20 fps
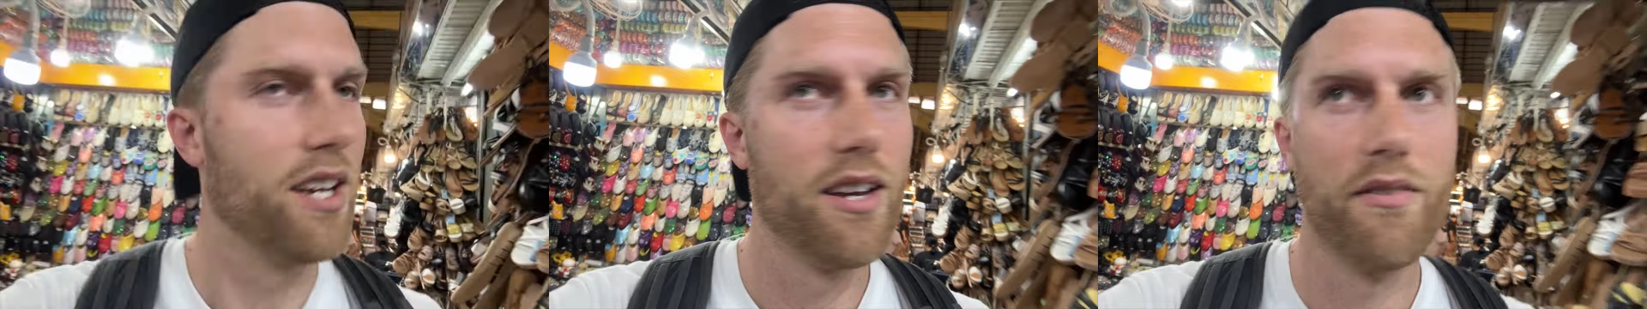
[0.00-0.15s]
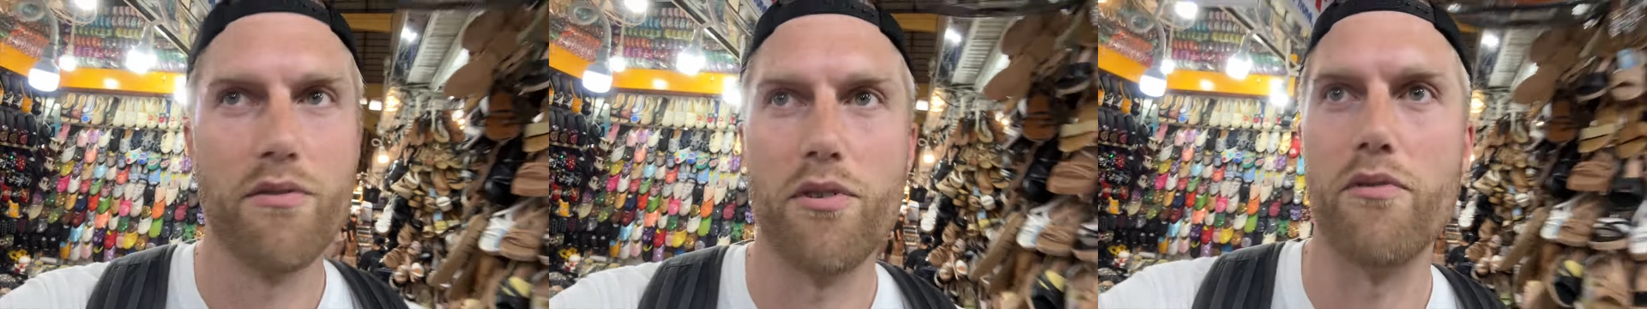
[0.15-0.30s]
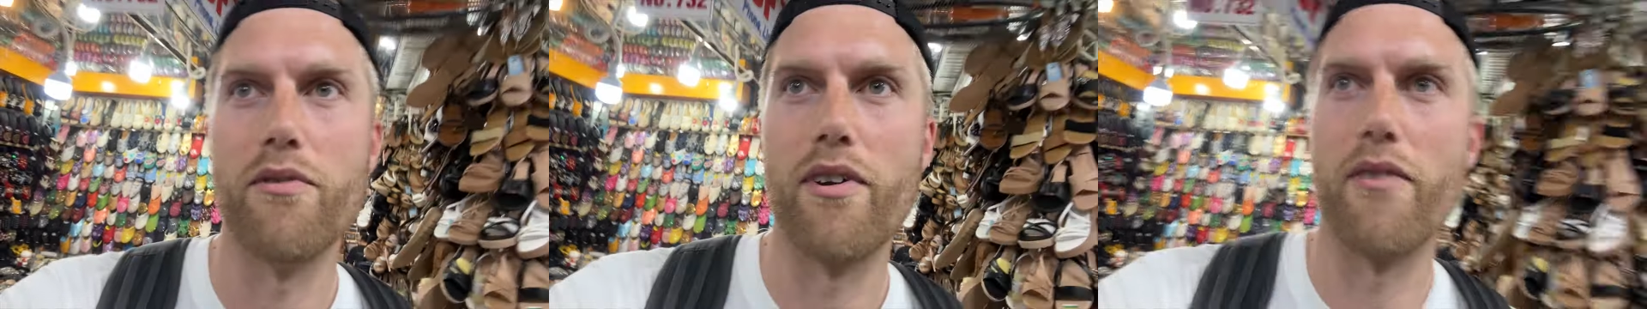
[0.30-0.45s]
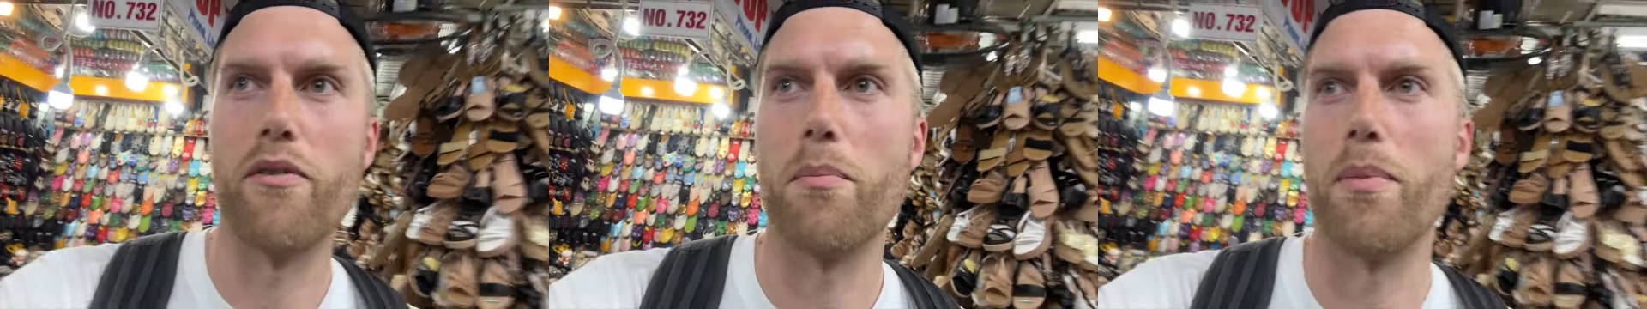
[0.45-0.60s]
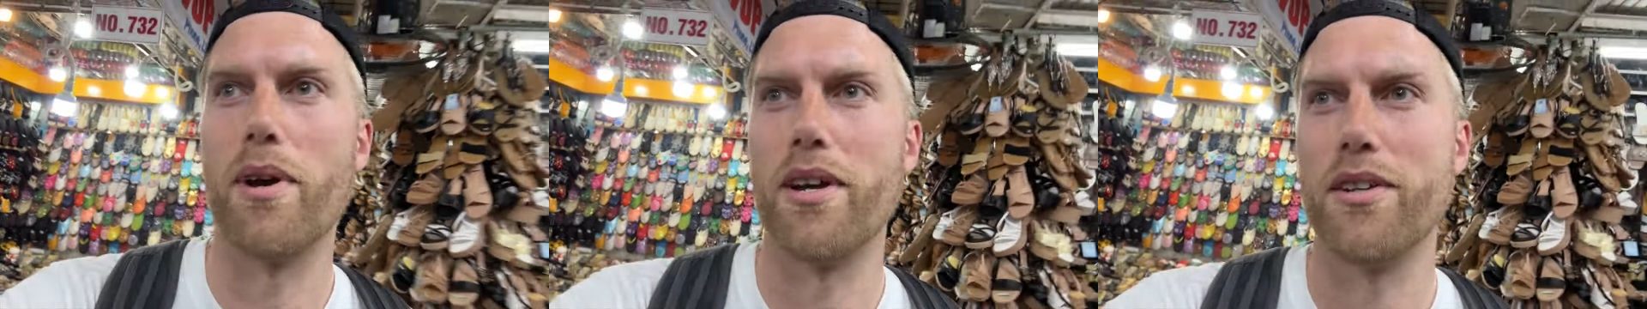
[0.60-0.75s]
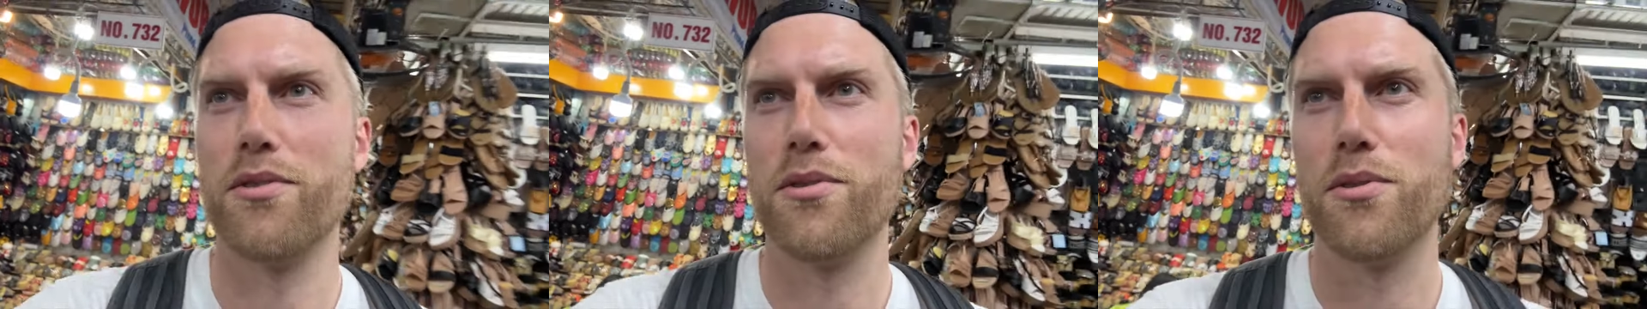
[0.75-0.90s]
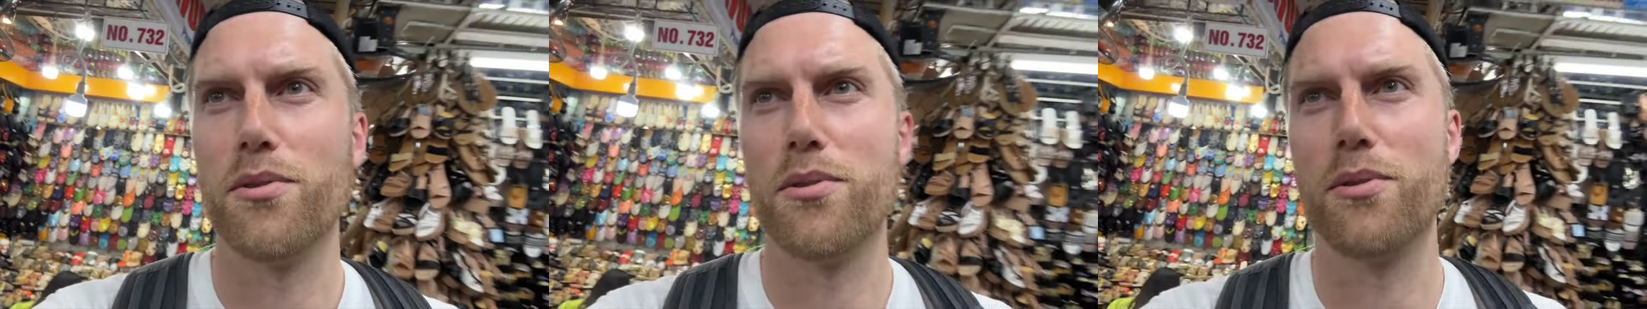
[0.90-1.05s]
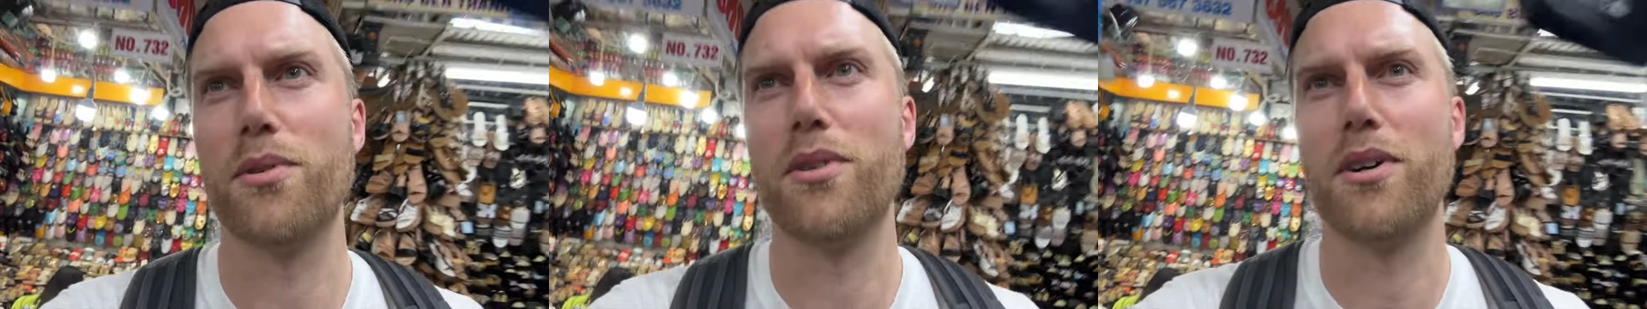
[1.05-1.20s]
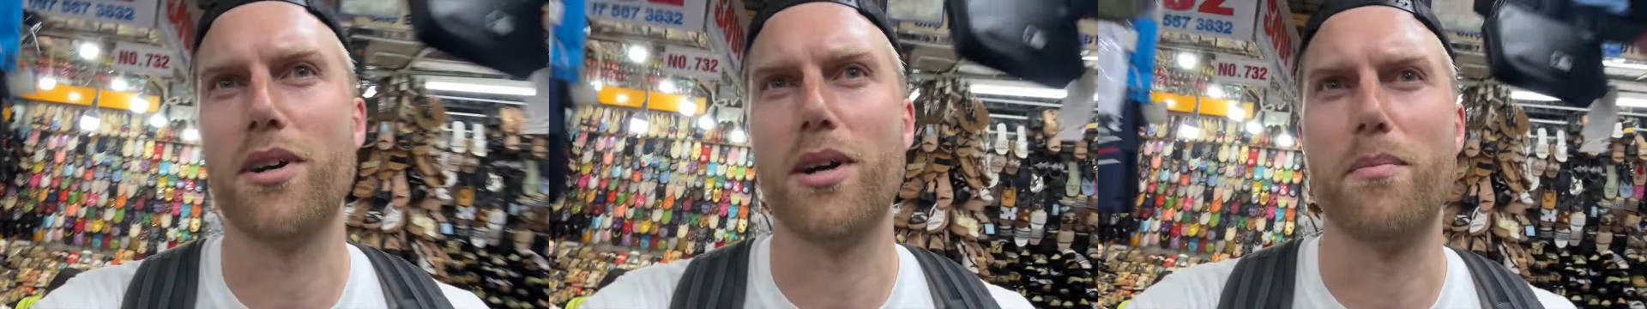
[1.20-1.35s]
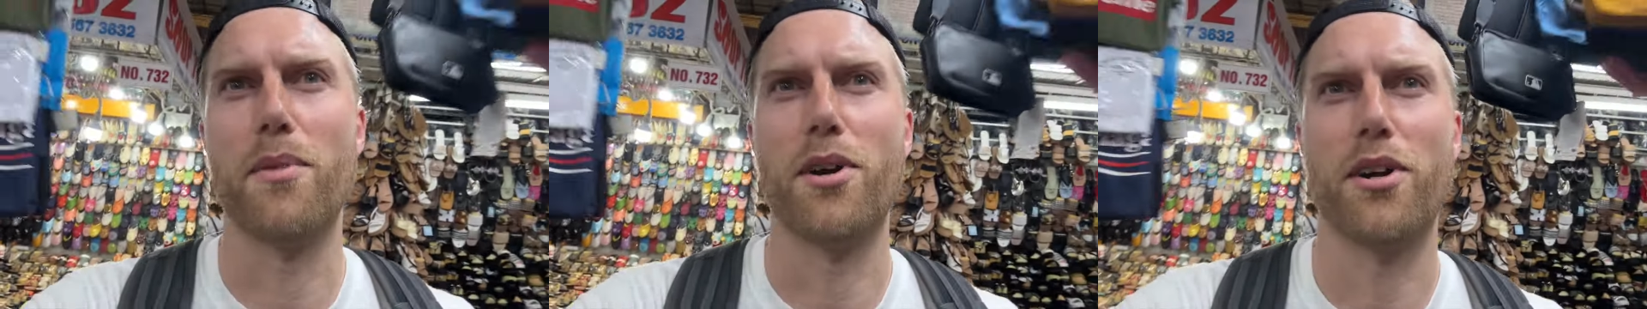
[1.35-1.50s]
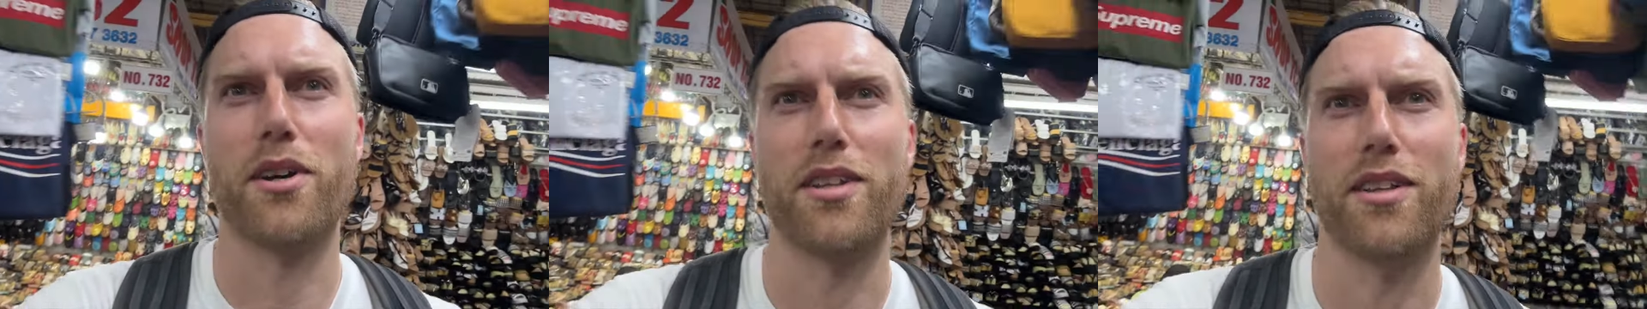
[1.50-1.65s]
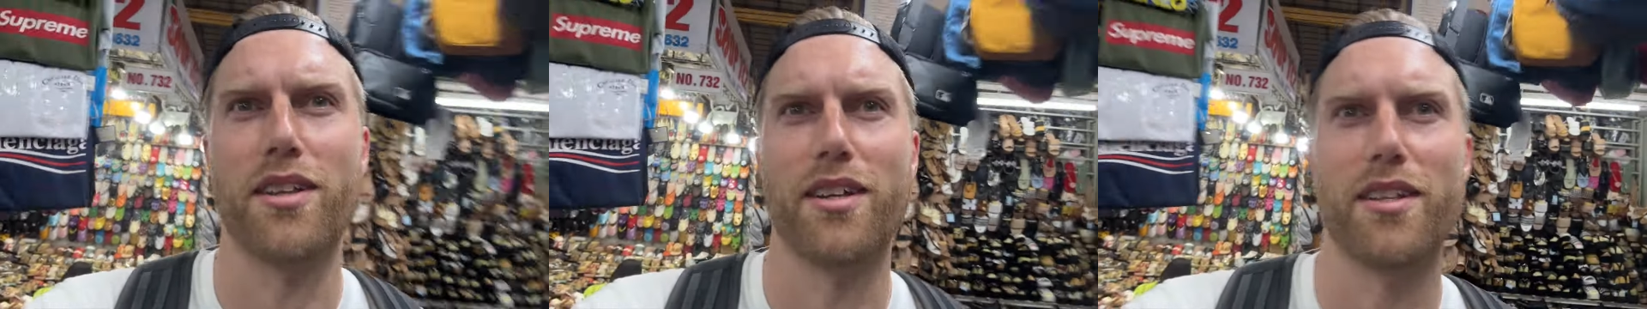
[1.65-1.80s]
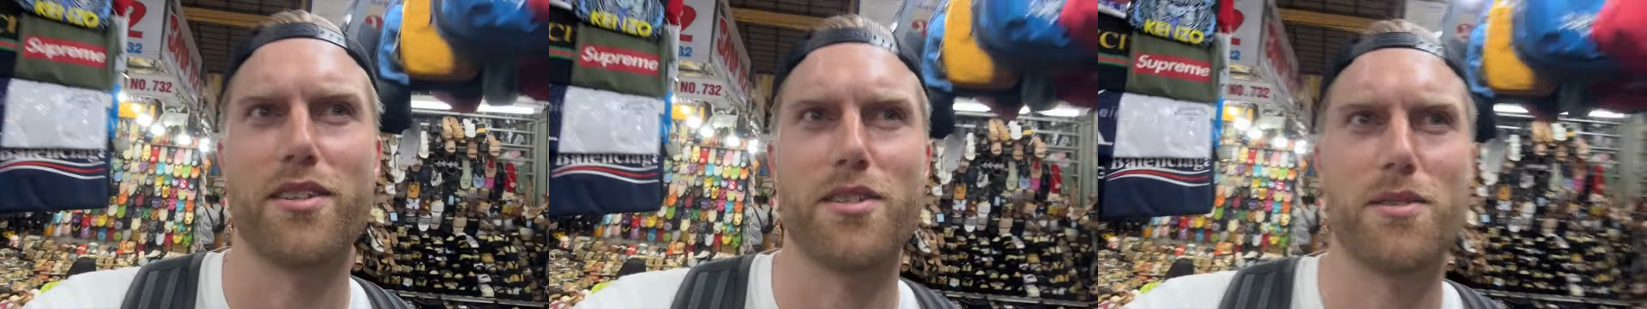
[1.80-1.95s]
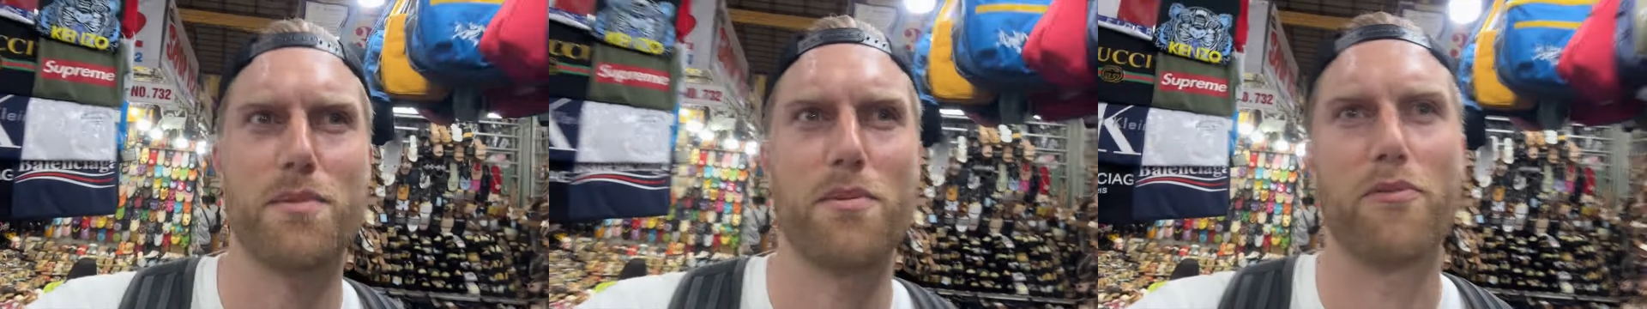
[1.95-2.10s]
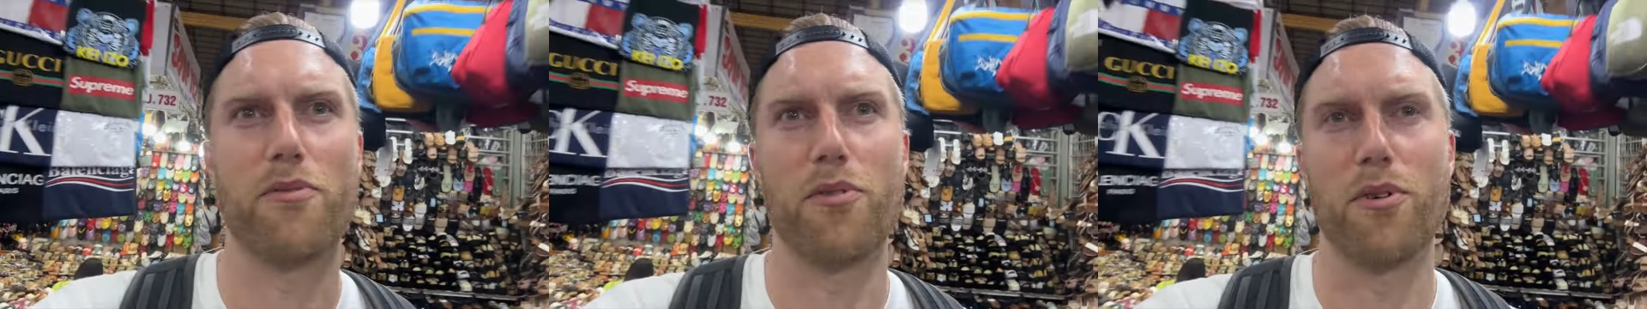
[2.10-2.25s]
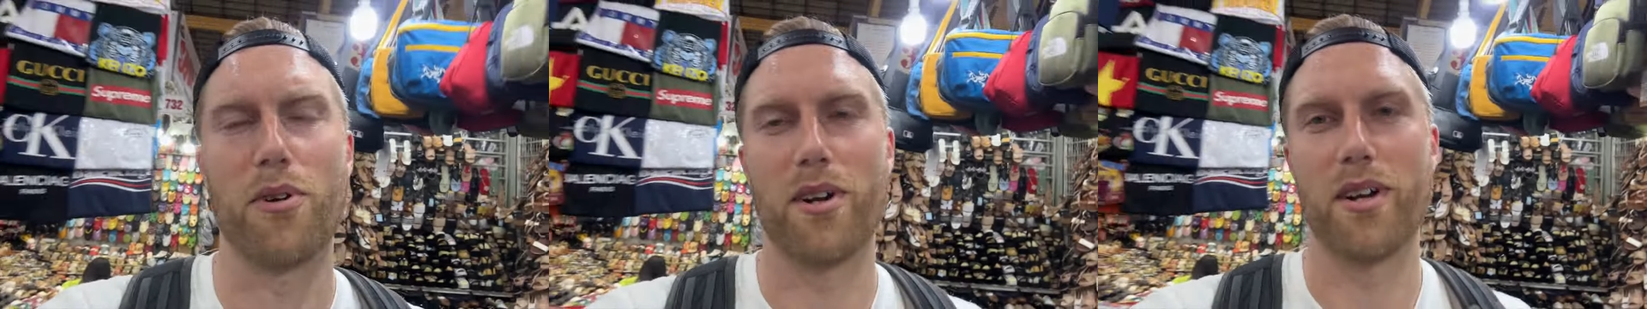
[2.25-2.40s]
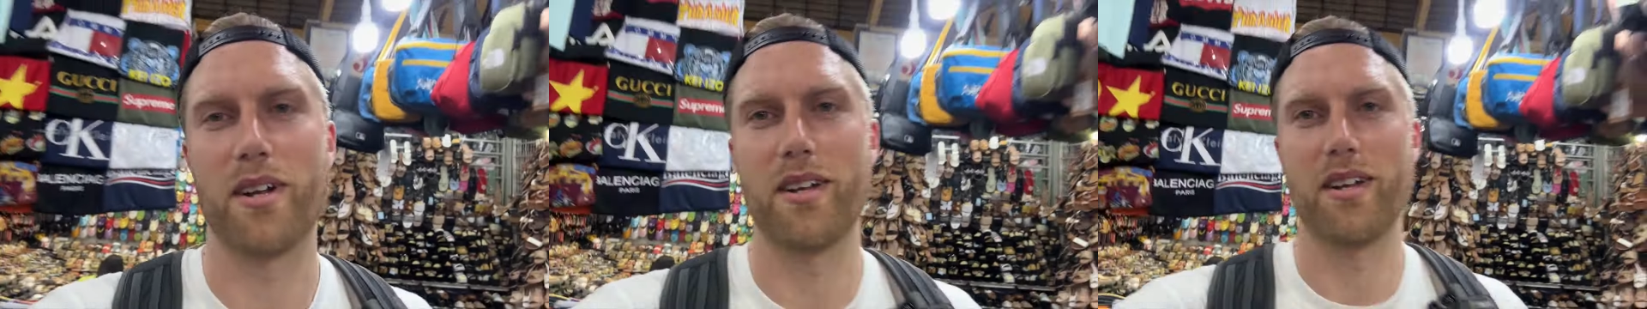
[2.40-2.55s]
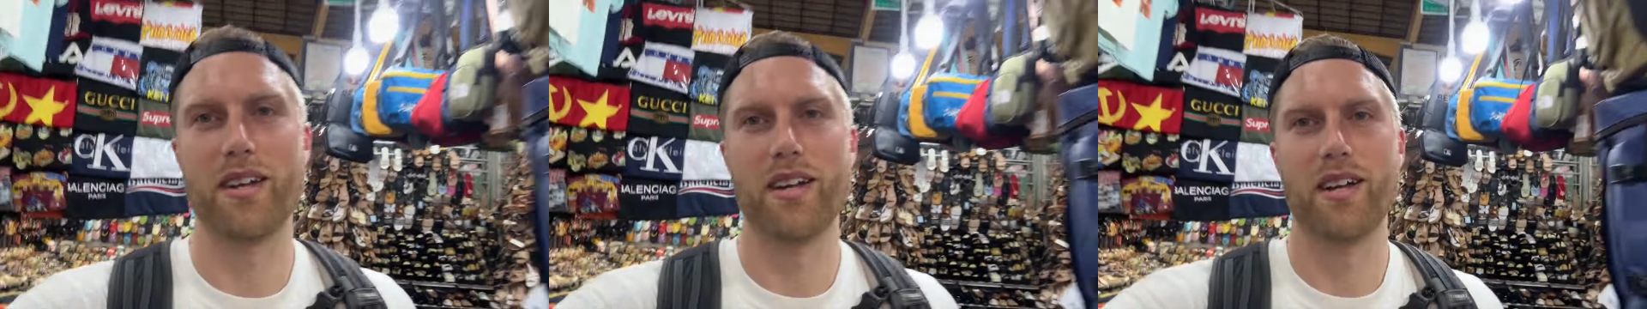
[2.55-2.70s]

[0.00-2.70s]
if you've never been to a market like this before,